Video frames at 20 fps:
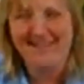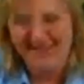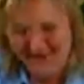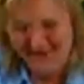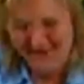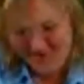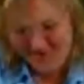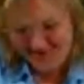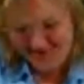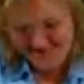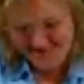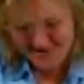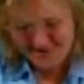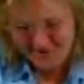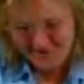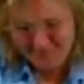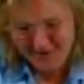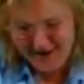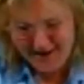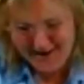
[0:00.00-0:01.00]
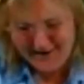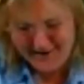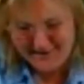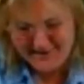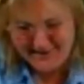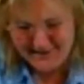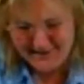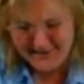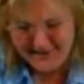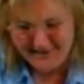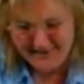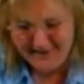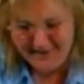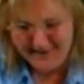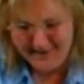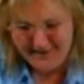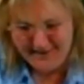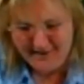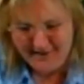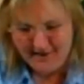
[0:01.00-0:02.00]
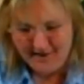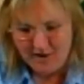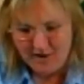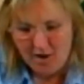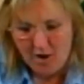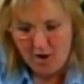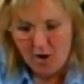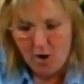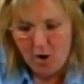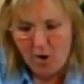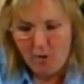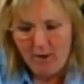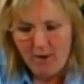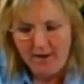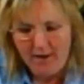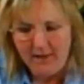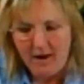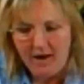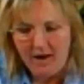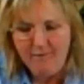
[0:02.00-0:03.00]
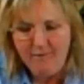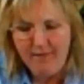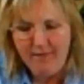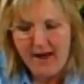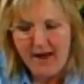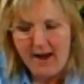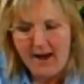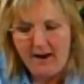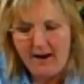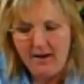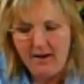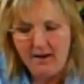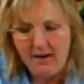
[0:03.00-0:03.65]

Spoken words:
Oh, that's great. Oh, I love that.